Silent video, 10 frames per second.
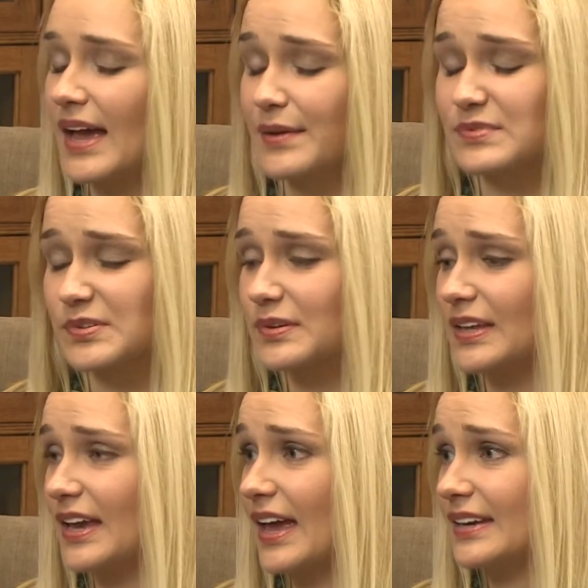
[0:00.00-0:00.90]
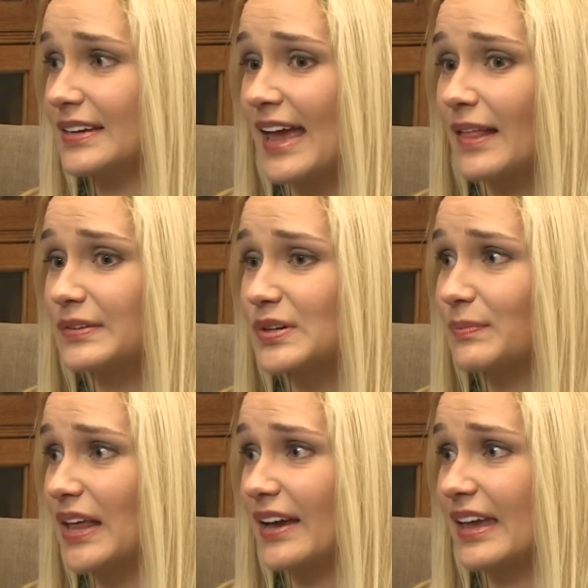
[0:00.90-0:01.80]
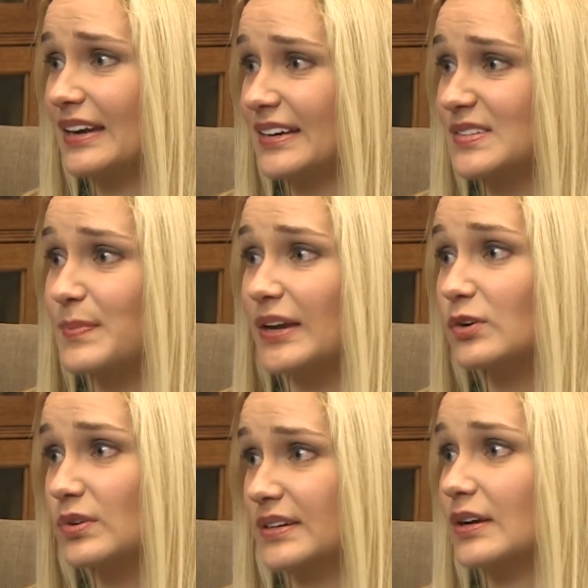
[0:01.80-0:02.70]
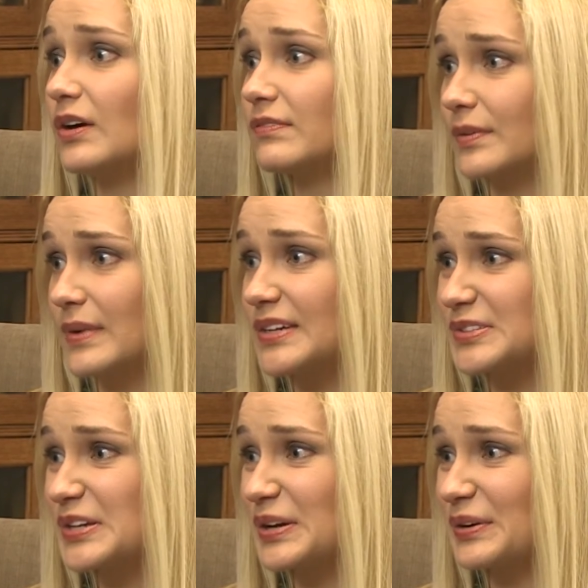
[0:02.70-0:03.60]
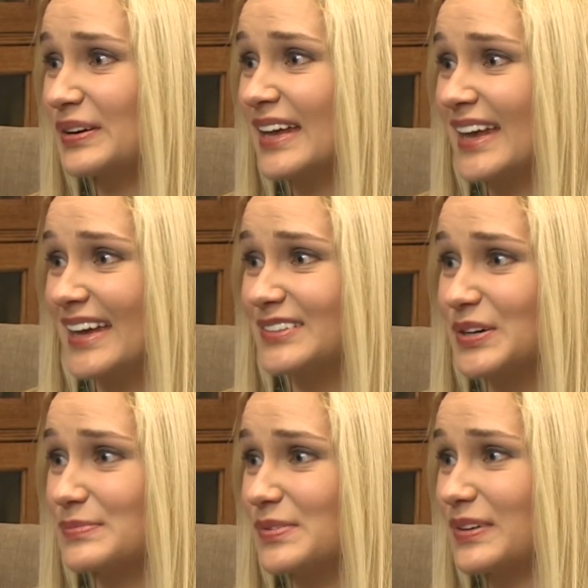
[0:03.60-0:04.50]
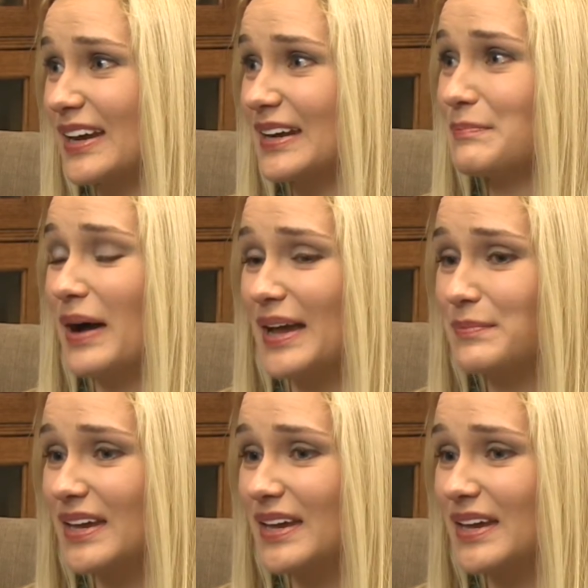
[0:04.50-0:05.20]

Absolutely, and calendar blocking has been critical for me too, in terms of getting my